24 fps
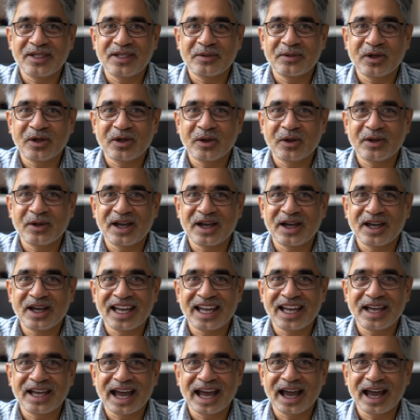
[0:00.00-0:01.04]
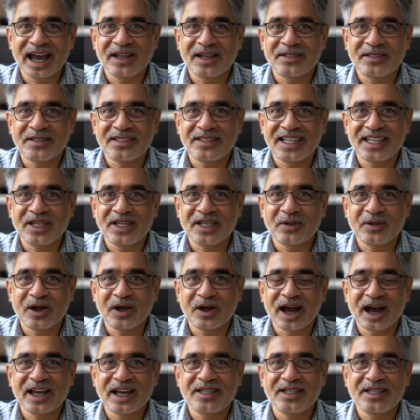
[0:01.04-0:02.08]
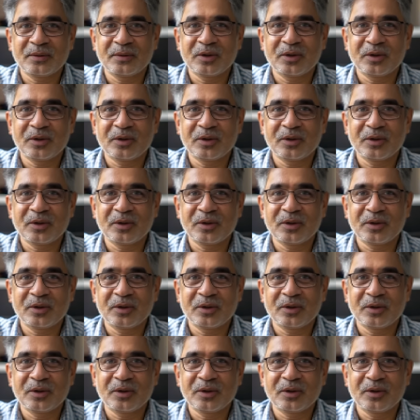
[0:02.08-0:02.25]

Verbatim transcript: You know, Cattle eat grass,